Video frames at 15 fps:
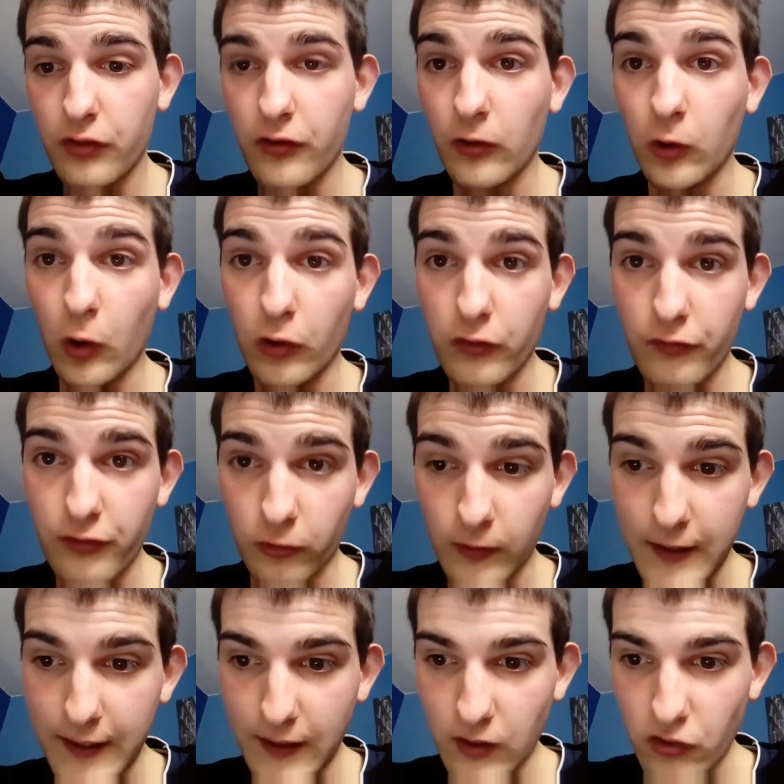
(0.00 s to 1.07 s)
The Lord of the
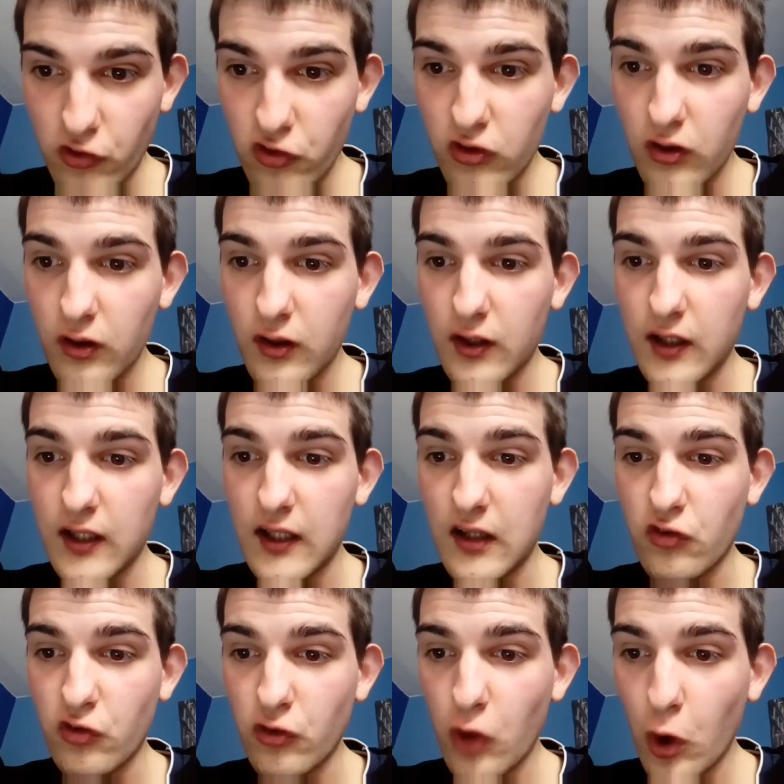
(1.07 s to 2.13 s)
Rings
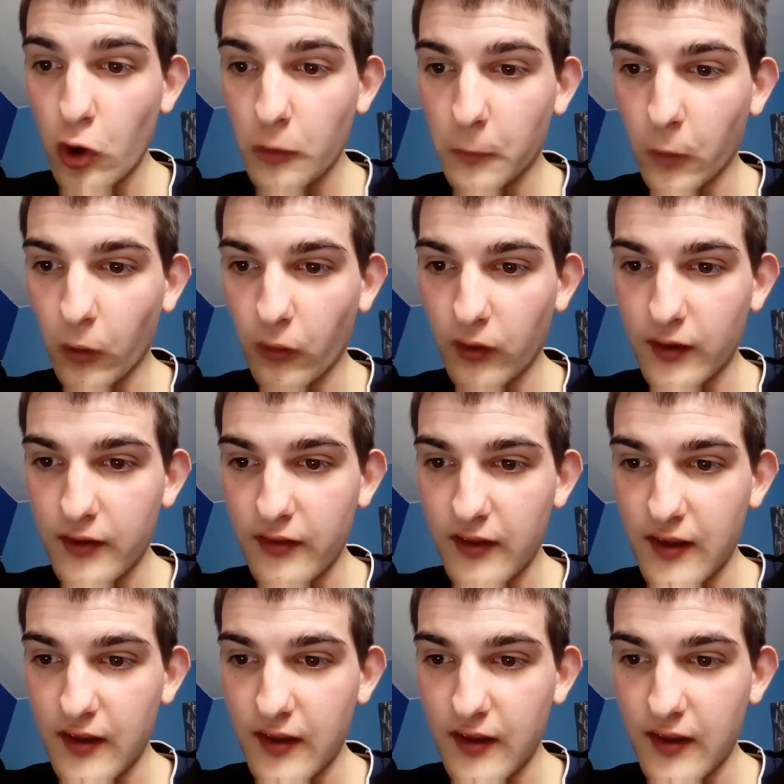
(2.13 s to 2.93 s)
is notable